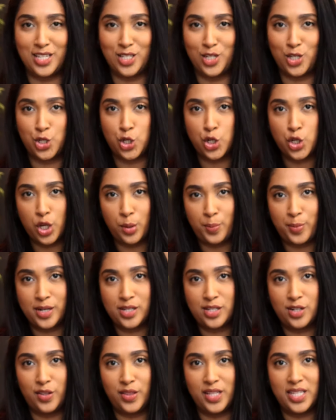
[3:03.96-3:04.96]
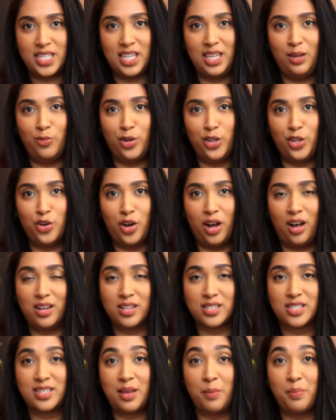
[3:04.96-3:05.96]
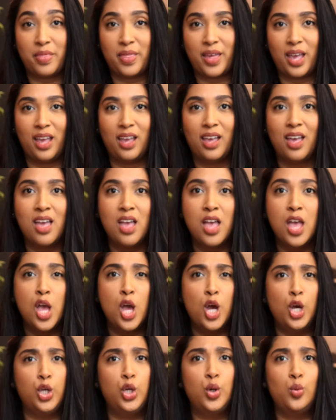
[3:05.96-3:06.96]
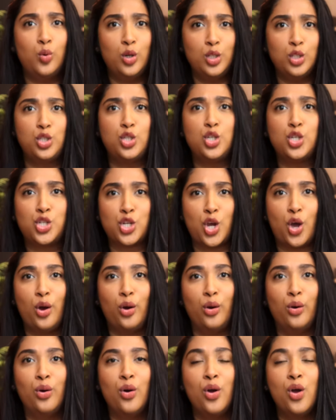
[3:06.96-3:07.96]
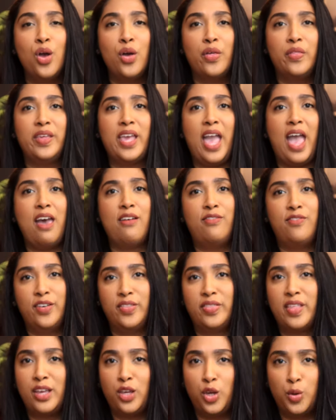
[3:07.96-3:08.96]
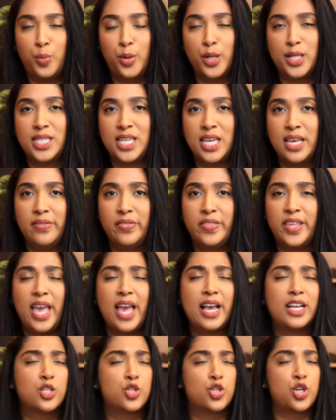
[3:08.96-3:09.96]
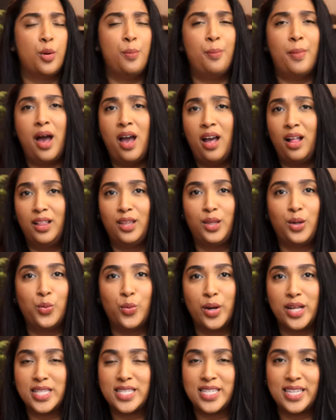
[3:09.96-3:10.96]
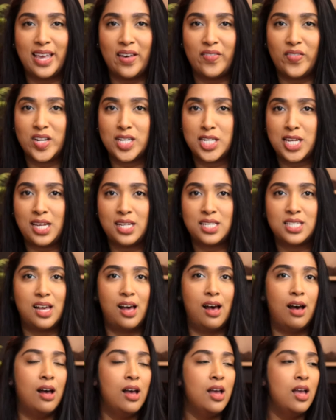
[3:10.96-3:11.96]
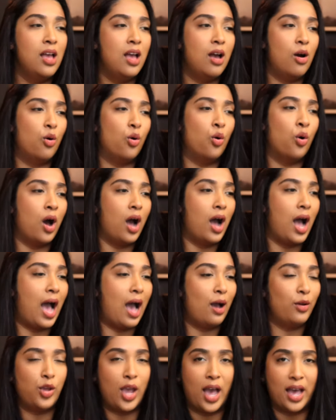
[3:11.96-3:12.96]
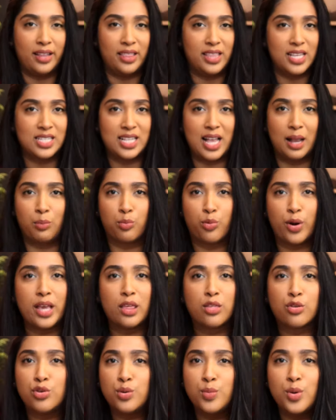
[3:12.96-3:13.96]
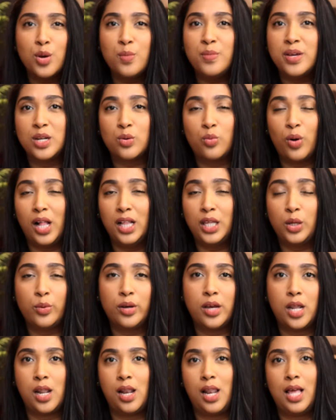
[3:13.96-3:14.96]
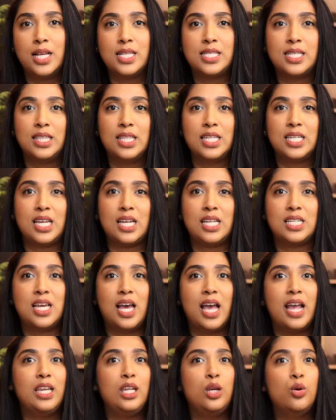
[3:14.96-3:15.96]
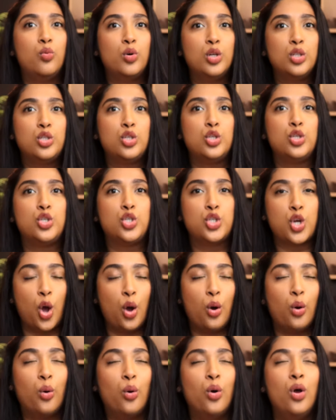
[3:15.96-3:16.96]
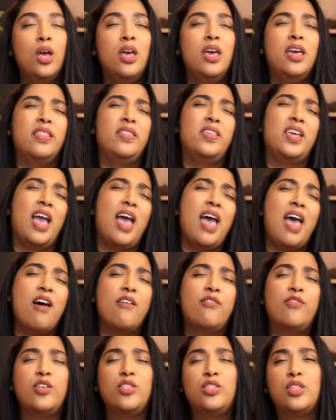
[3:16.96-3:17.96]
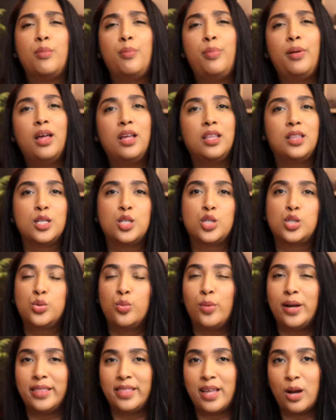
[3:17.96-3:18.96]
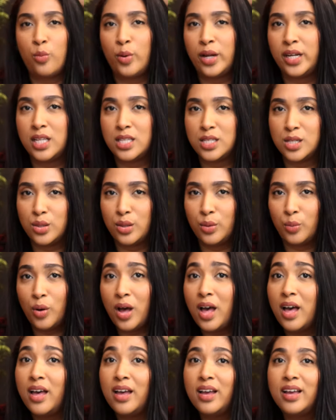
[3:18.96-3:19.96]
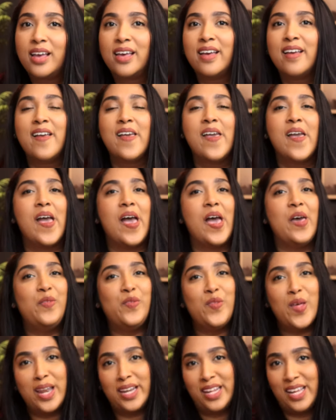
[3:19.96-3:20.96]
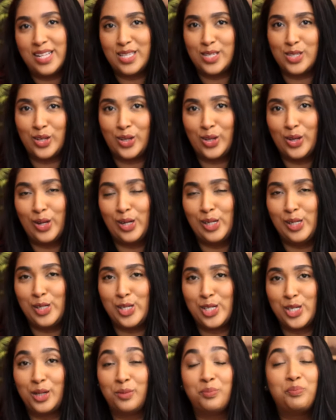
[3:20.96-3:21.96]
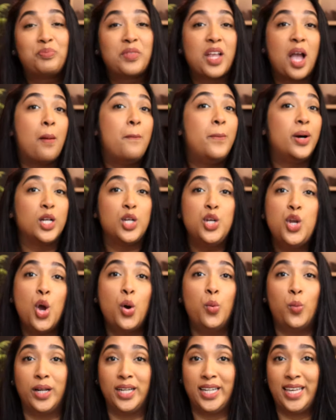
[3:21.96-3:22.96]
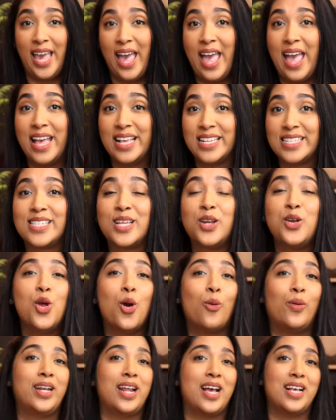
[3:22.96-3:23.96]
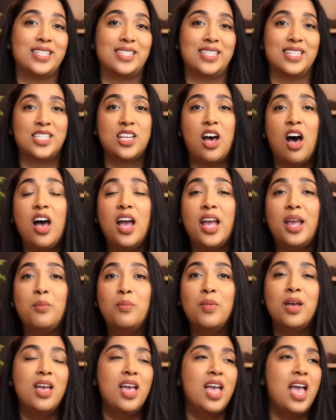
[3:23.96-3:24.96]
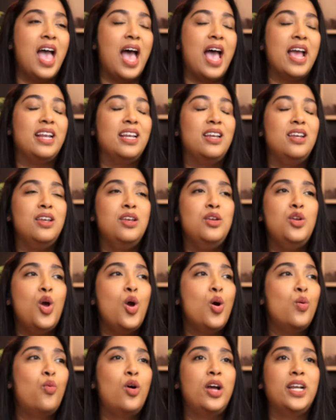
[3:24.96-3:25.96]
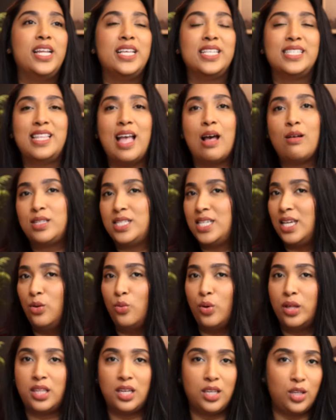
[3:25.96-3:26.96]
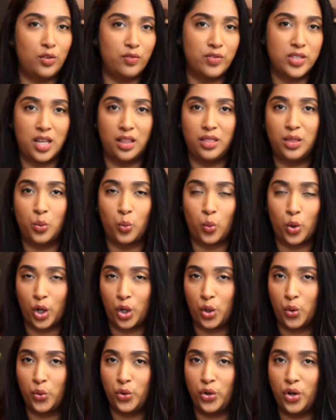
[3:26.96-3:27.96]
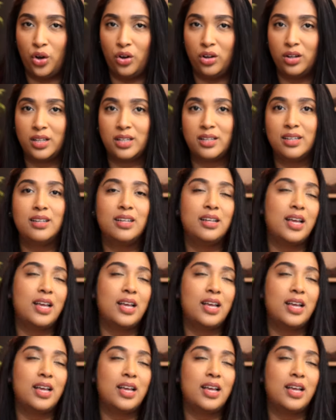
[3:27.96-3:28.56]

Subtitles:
as a junior person on the team, when you're asked something, you want to show the effort that you put in, the extra mile you went to get the data, or how you had this like breakthrough moment while you were analyzing the data, and you want to show the effort, the blood, the sweat that went into the work, and then get to the conclusion. But no one cares, no one has the time, and no one is doubting whether you've done the work or not.